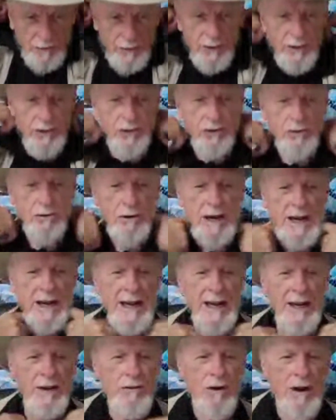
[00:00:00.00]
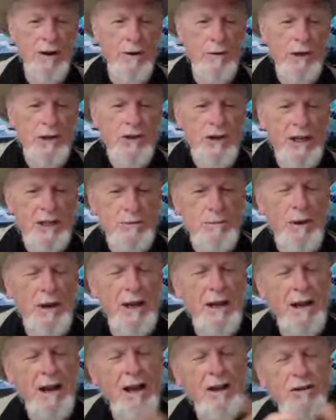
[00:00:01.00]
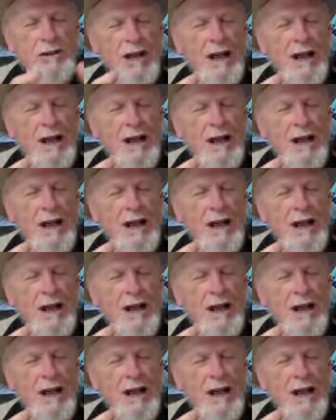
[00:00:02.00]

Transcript: the screen here, trying to adjust my clothes